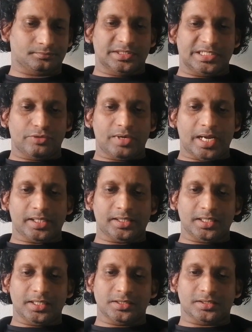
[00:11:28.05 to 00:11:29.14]

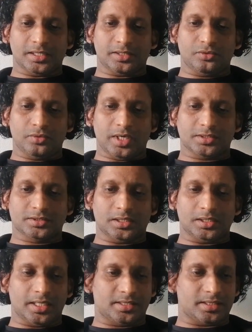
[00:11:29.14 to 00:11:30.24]
Singularity is set to
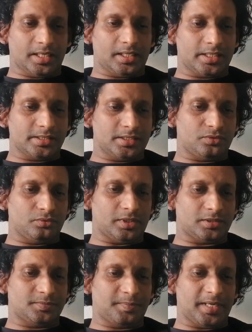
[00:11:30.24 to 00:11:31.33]
exert its energy to
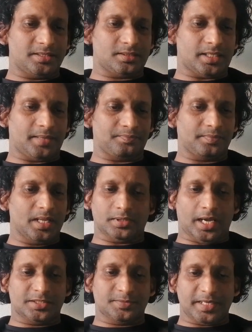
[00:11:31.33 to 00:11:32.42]
the space-time
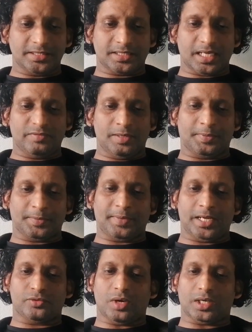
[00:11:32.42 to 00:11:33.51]
and space-time will
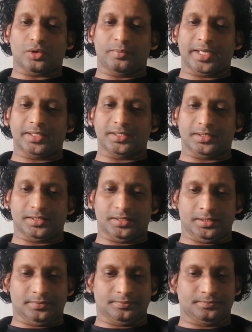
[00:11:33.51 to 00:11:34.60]
prepare to accommodate it
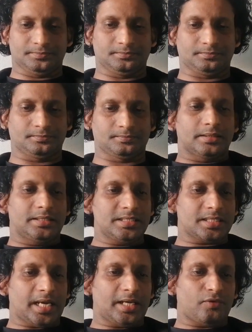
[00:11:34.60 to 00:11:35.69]
in. This
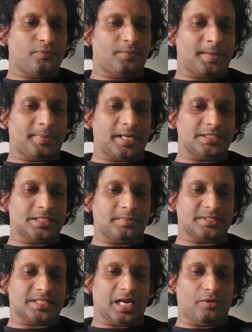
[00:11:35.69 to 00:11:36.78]
kind of preparation
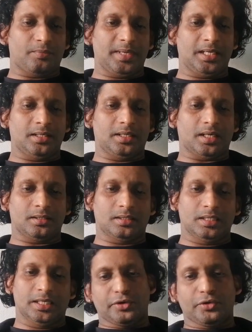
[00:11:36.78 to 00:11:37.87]
must have been done
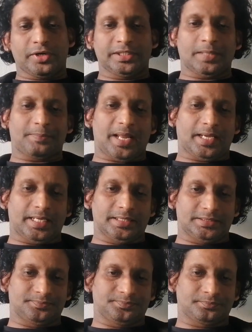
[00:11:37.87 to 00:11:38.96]
during the Planck age.